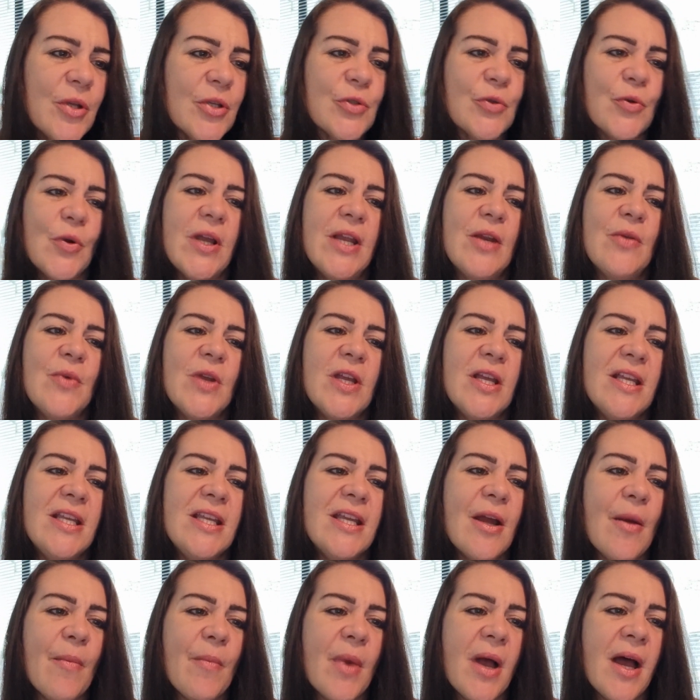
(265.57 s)
So anyway,
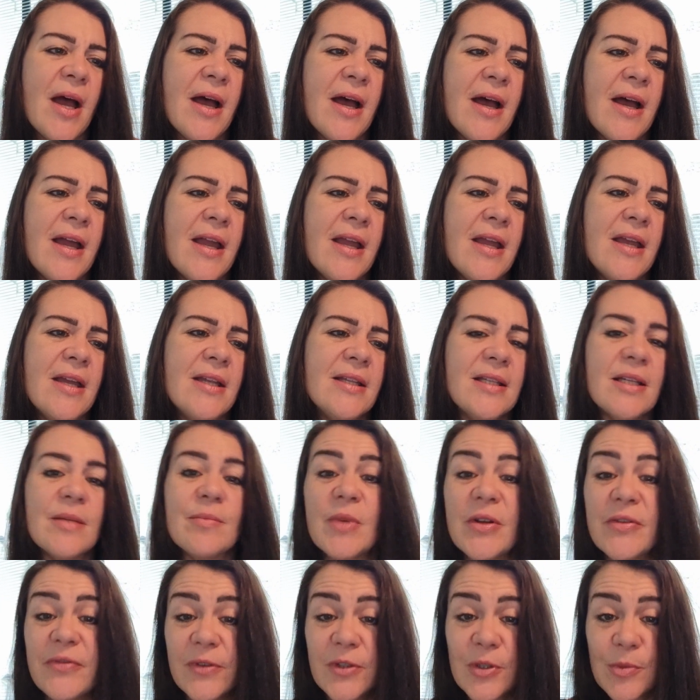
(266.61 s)
yep, I
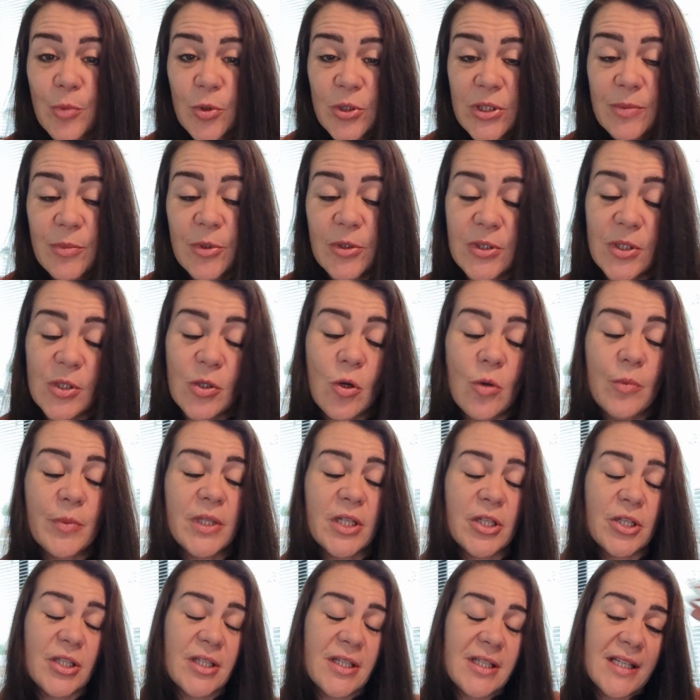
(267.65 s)
did my first bodybuilding
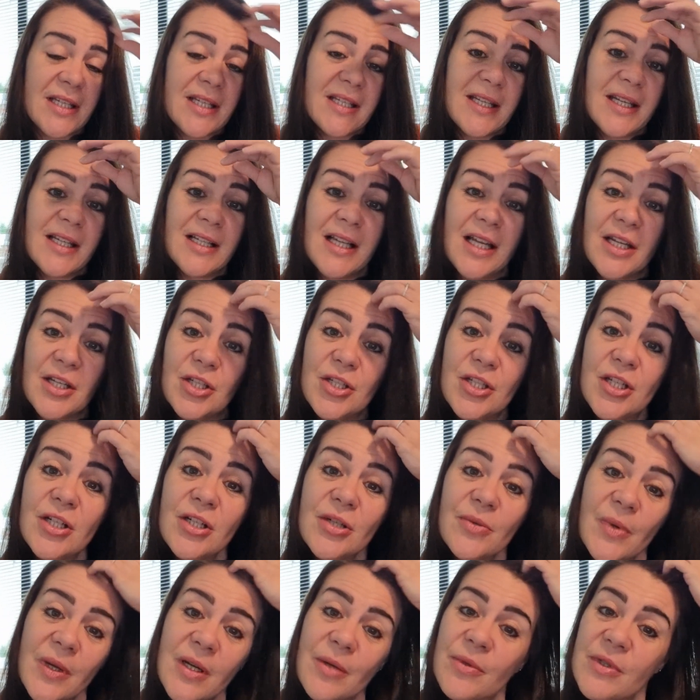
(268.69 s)
competition, as I said, last
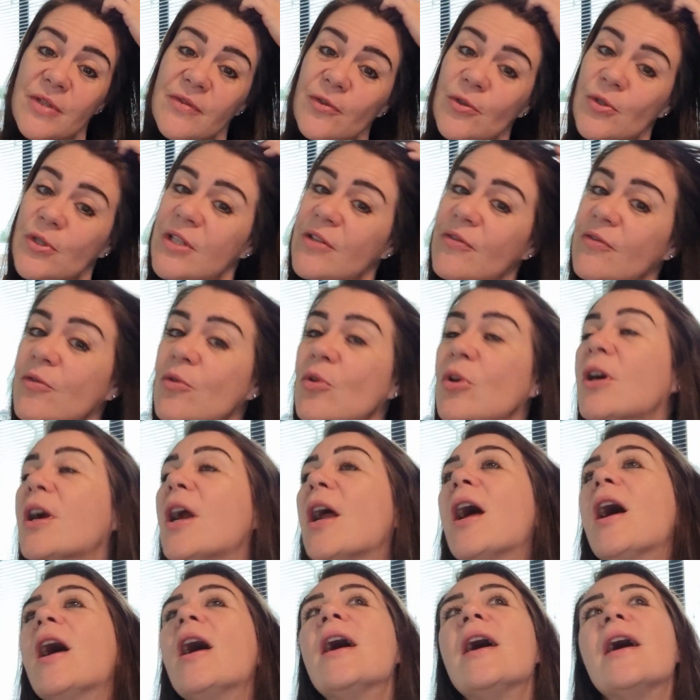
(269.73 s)
year when I was 44.
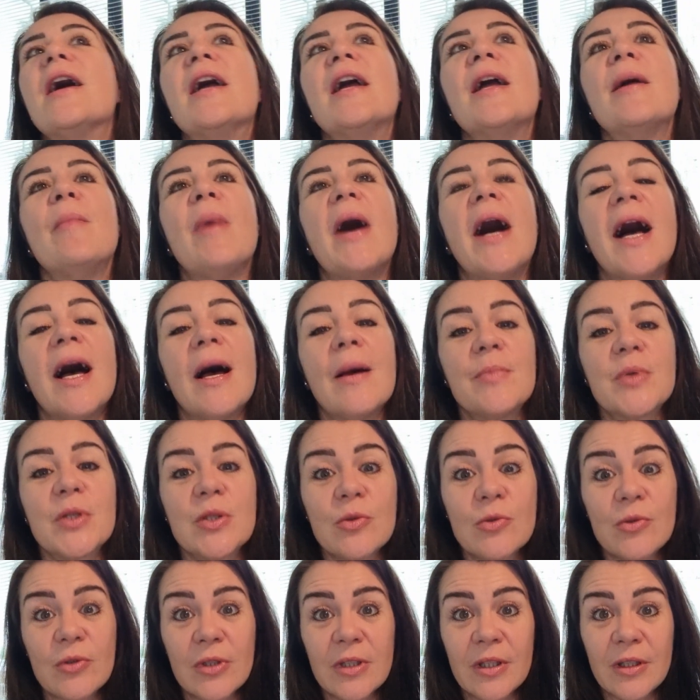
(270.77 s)

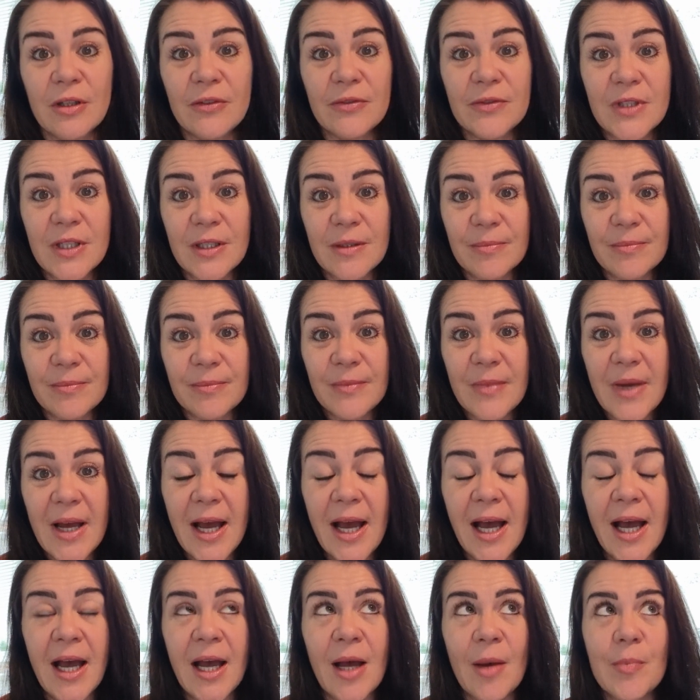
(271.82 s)
Absolutely loved it.
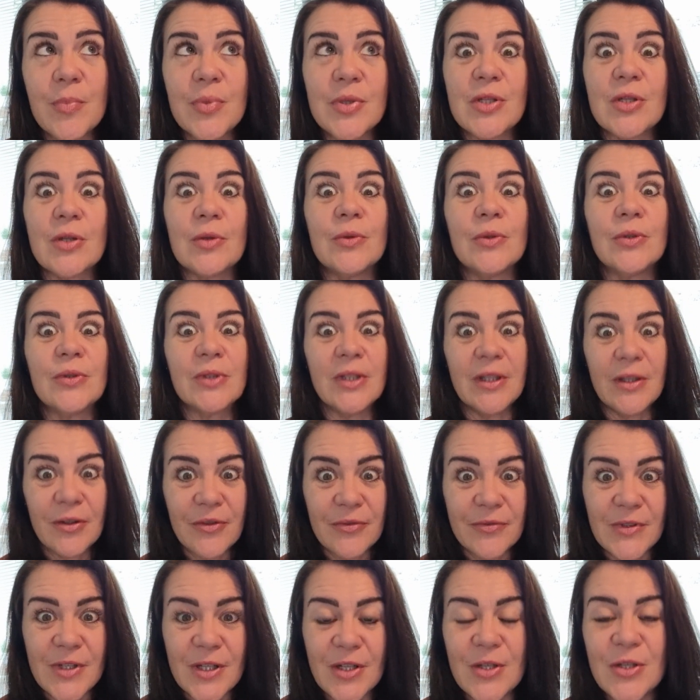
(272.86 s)
Absolutely
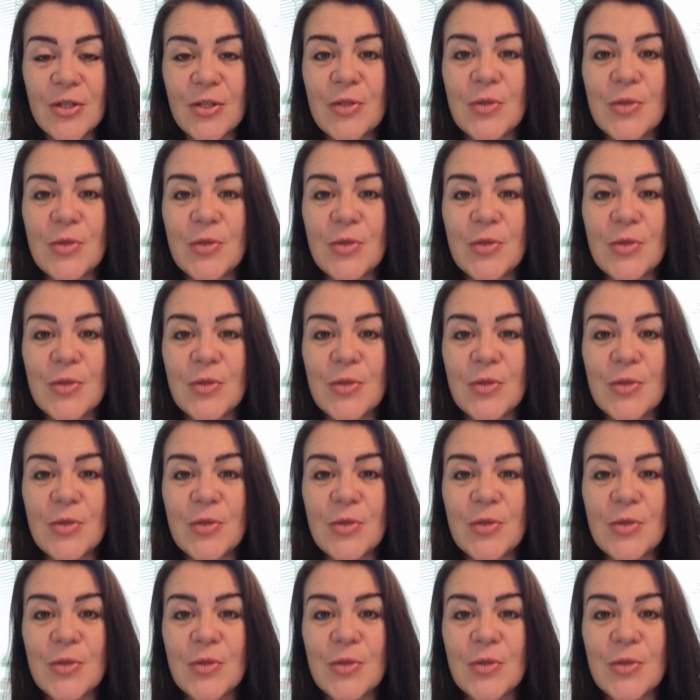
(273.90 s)
loved it.